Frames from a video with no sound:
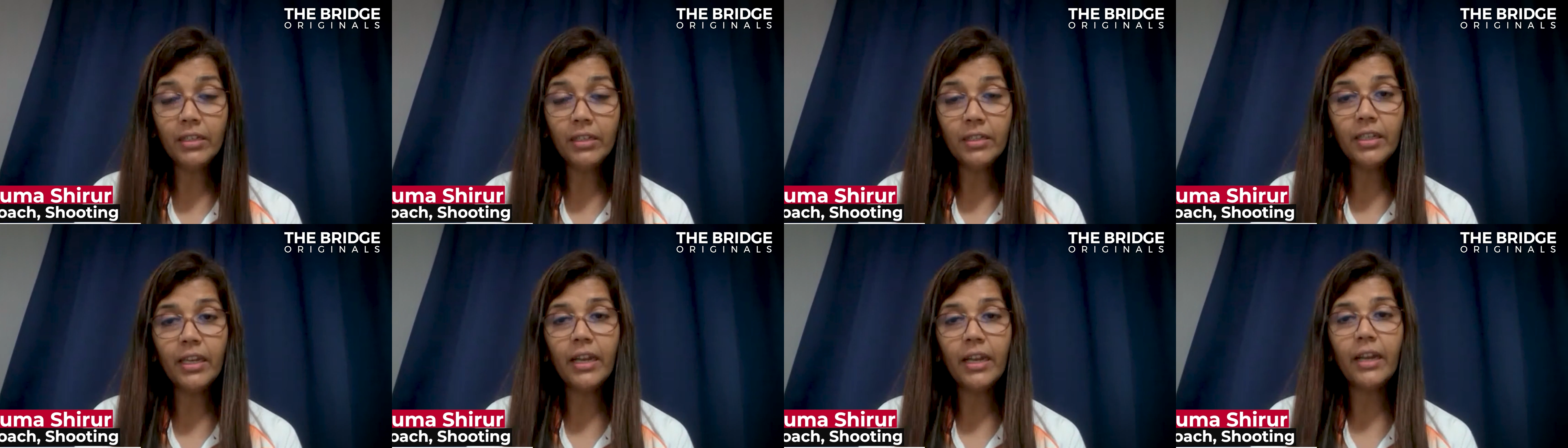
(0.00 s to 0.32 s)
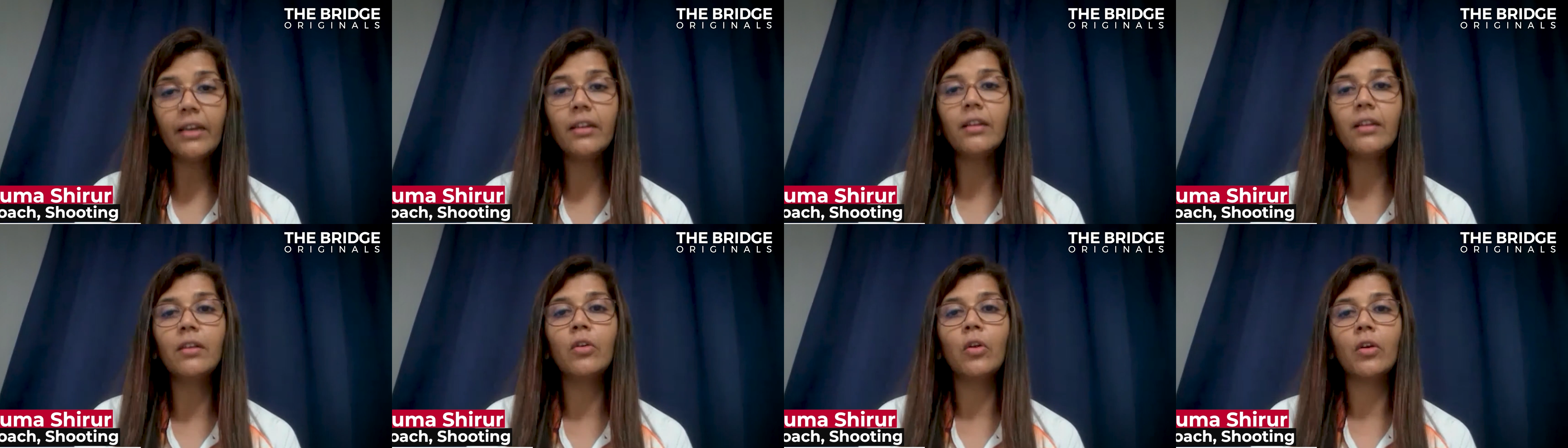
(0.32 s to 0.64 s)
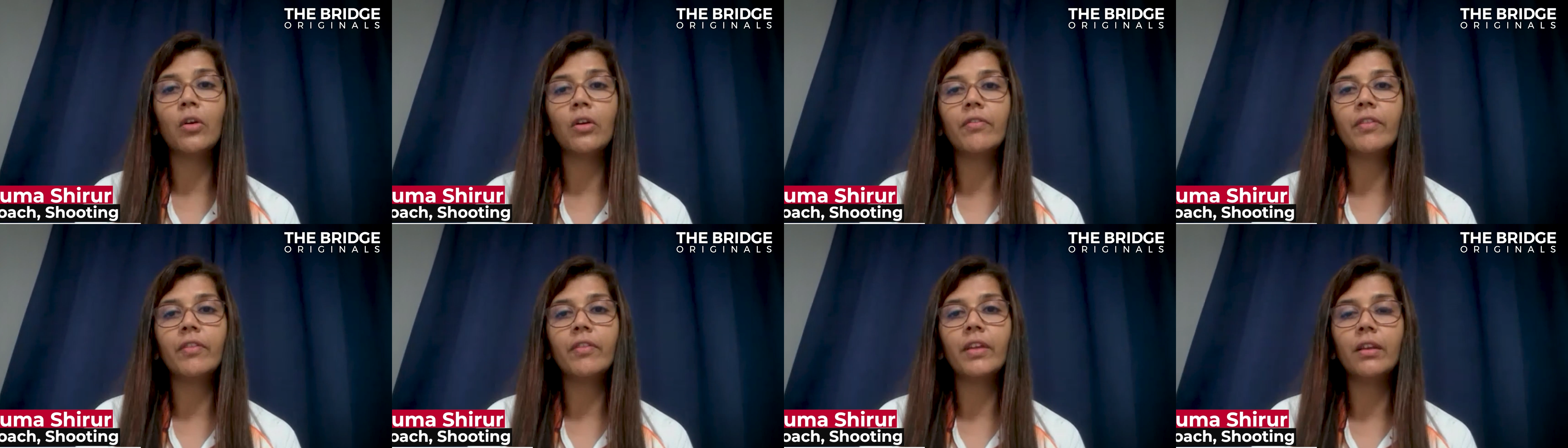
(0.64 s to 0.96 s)
she had a
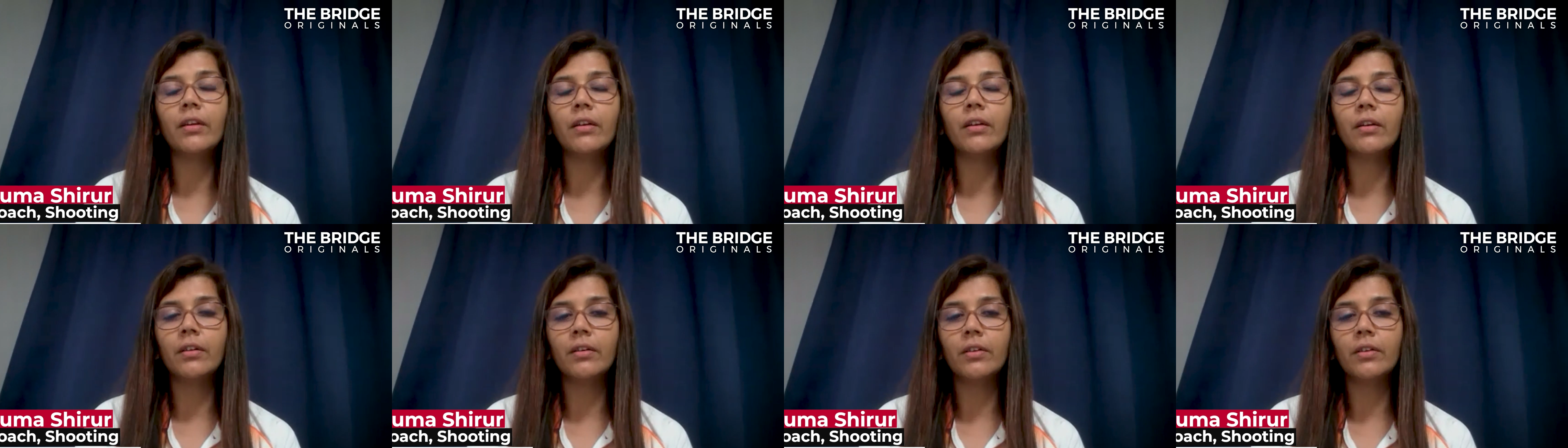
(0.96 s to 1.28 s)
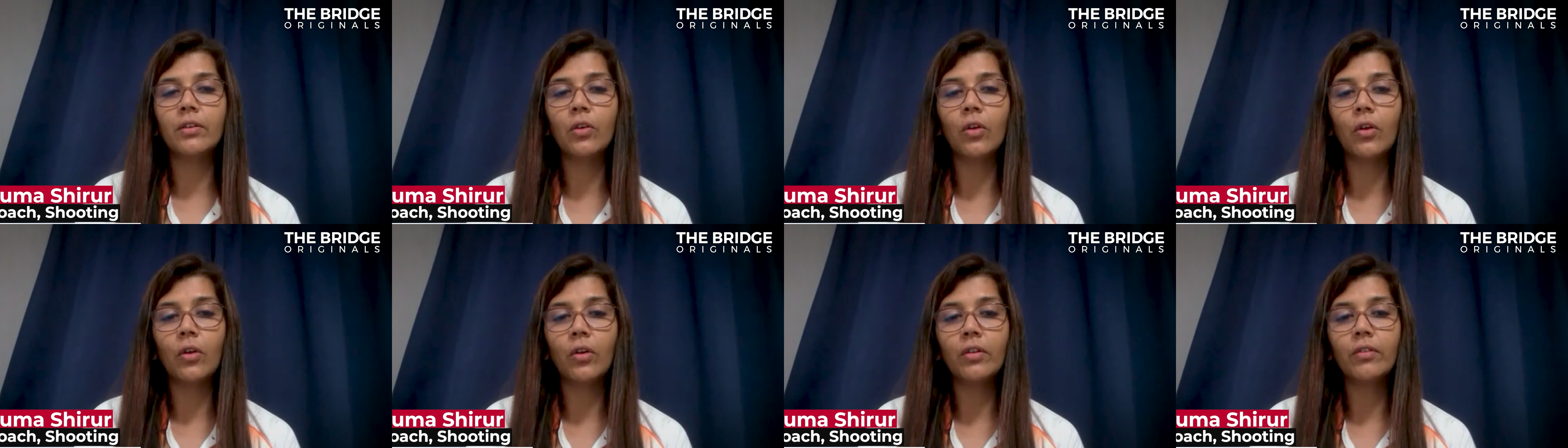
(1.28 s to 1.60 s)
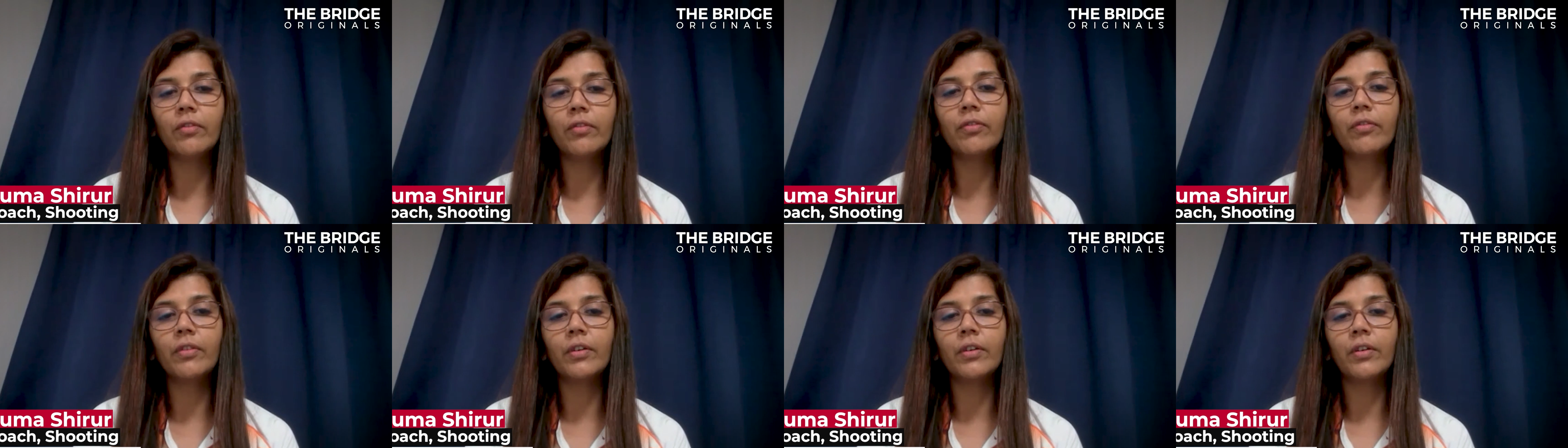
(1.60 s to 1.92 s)
lot
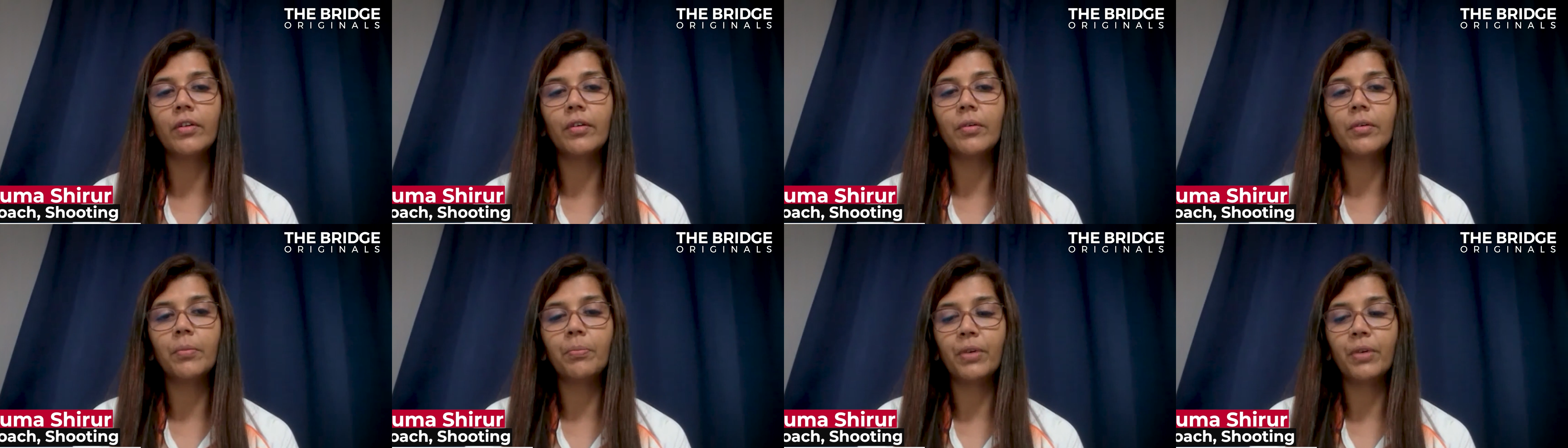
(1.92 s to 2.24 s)
of